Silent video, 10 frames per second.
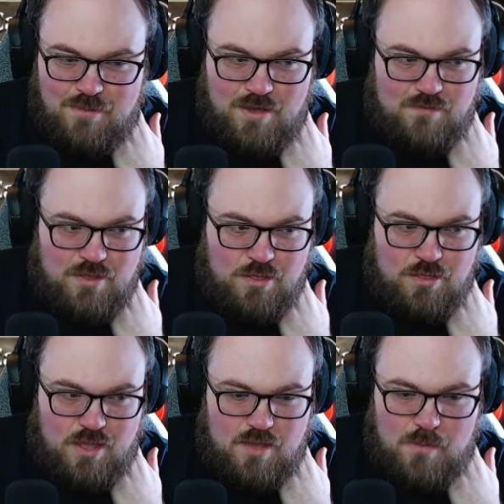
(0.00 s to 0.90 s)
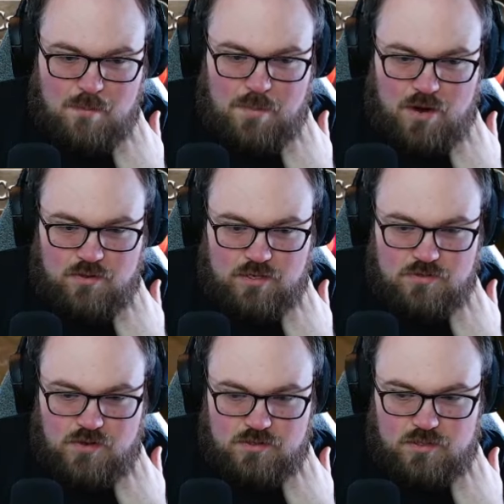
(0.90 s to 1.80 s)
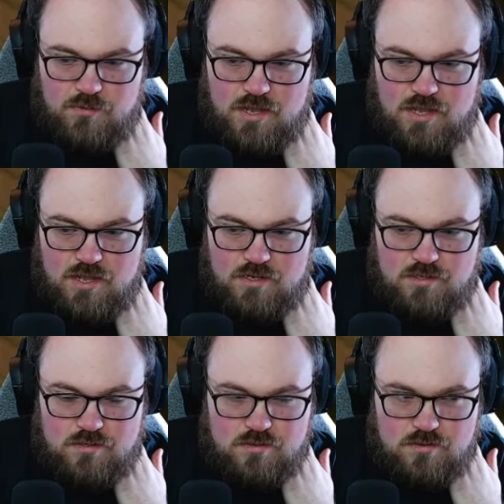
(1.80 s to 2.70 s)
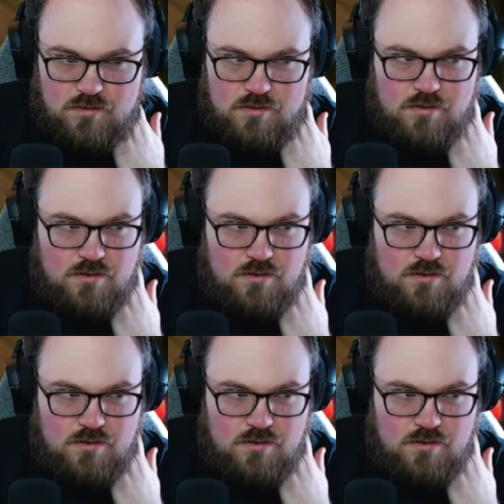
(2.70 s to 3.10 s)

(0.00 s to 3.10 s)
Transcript: We have to think about Perilous Vault too, I guess.